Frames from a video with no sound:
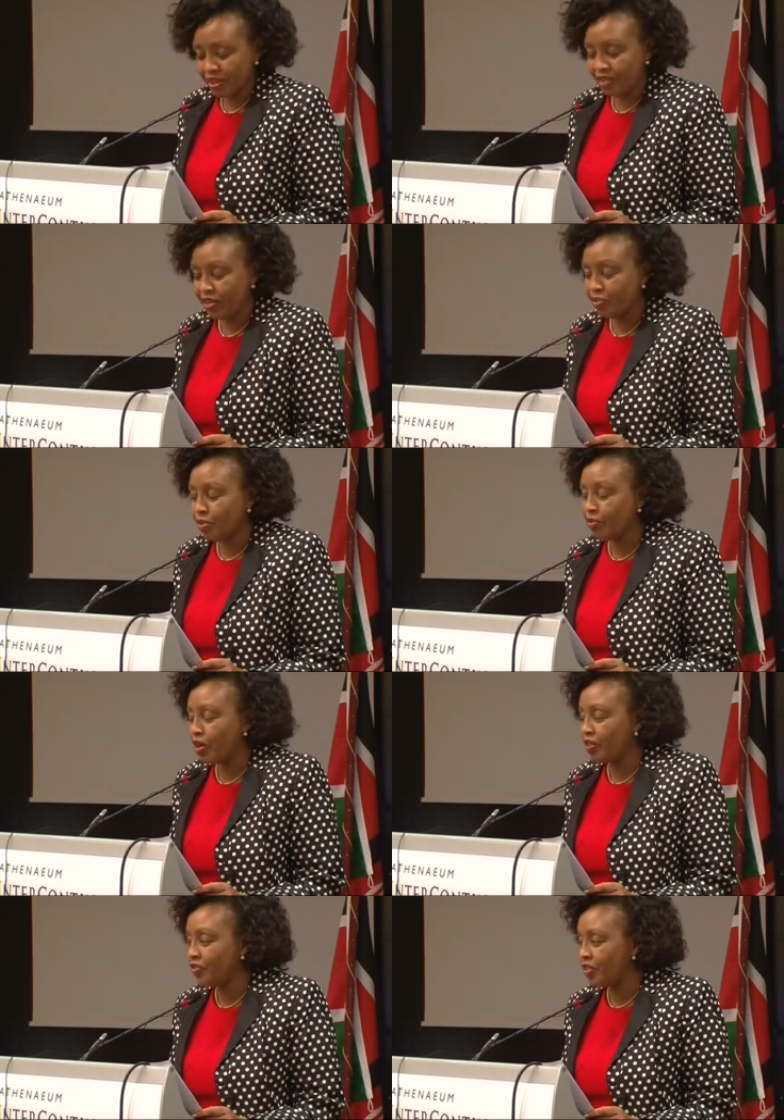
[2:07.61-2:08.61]
even
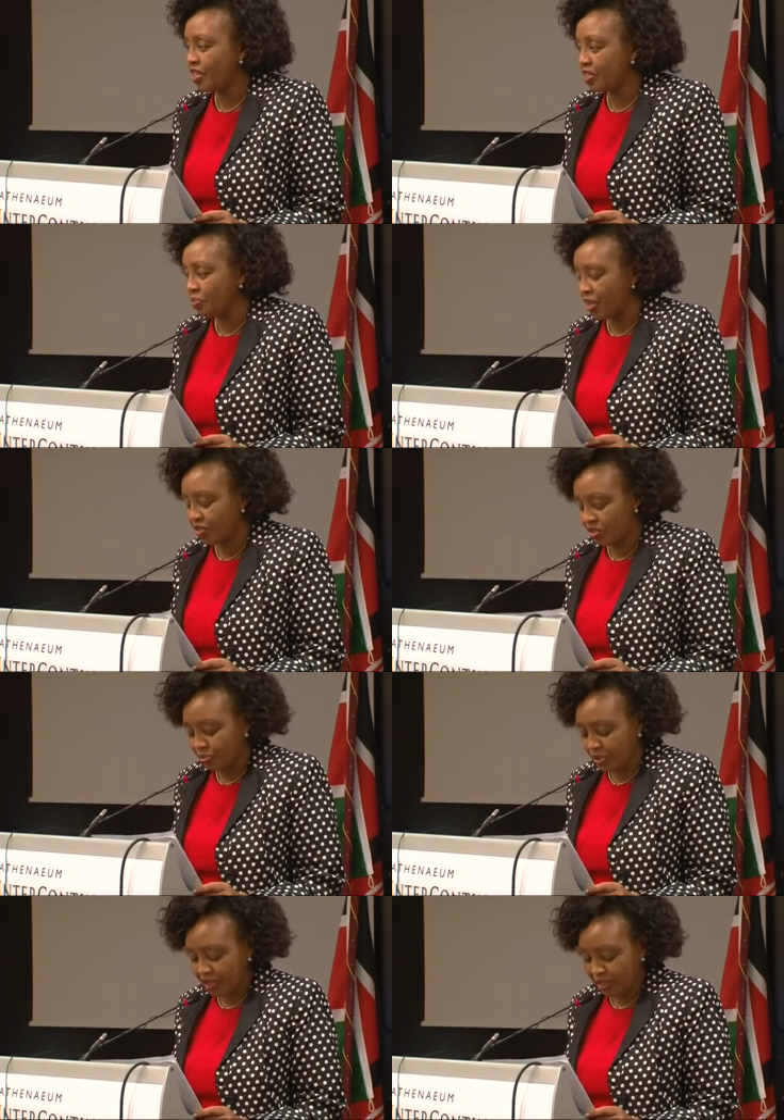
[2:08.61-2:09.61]
before I finish my
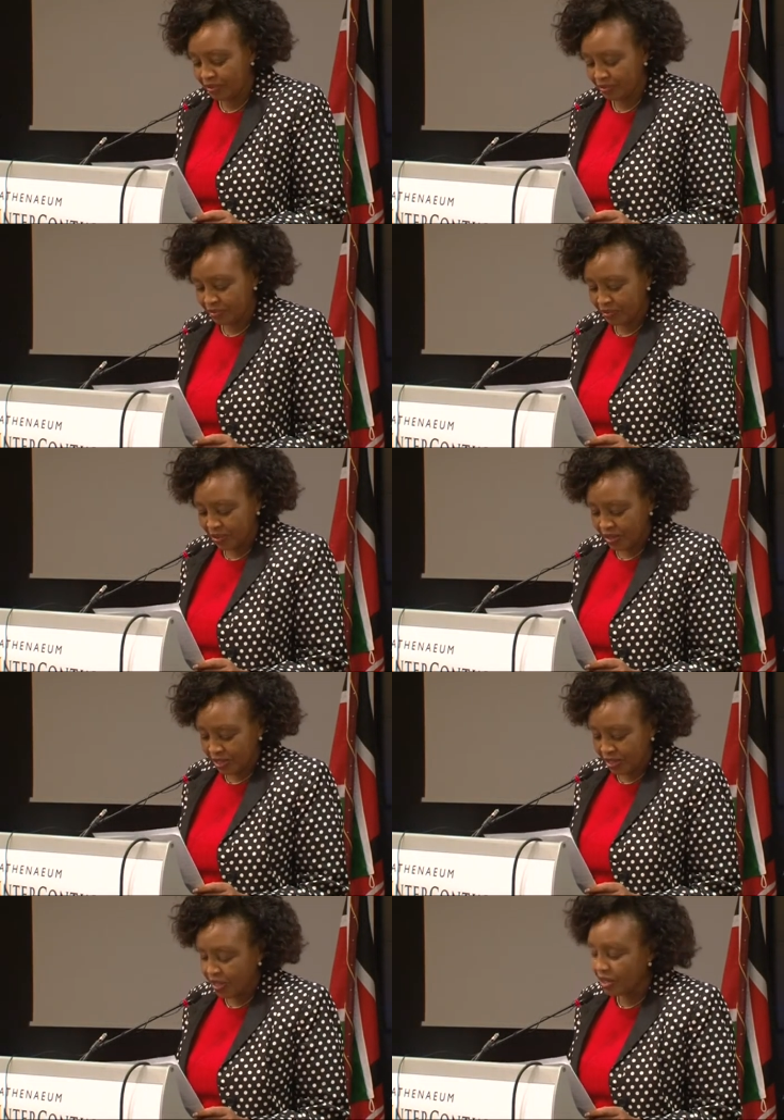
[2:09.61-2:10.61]
trip here,
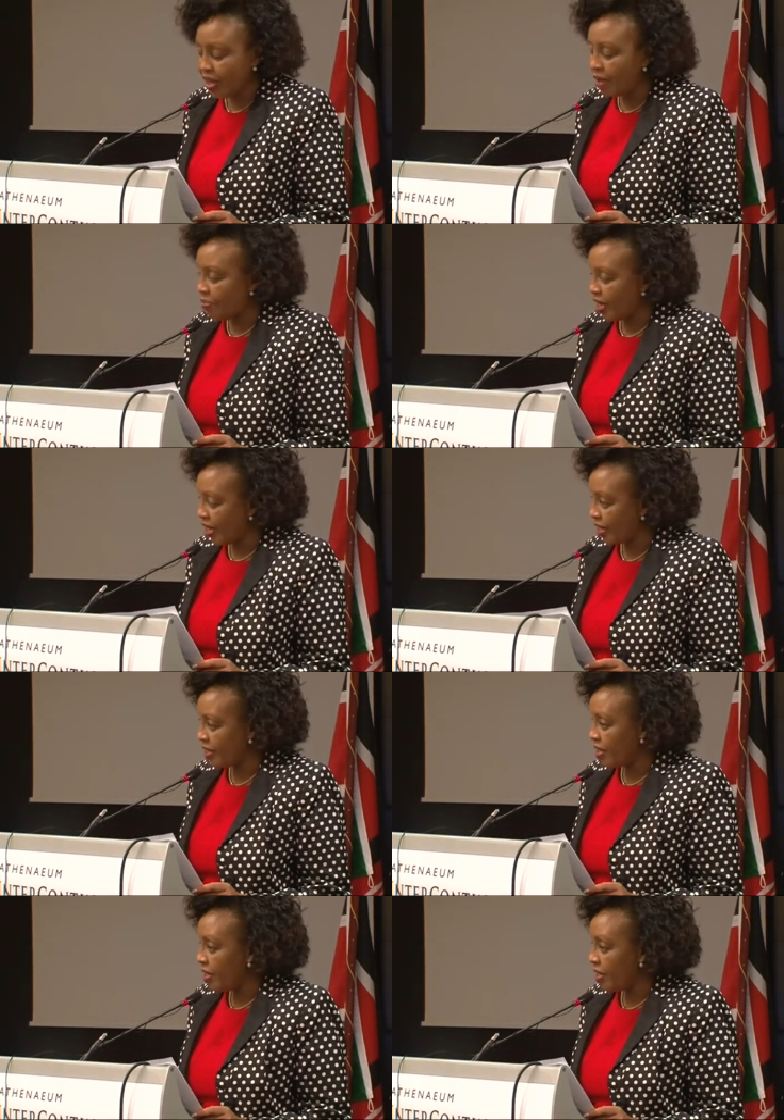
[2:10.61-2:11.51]
to come back.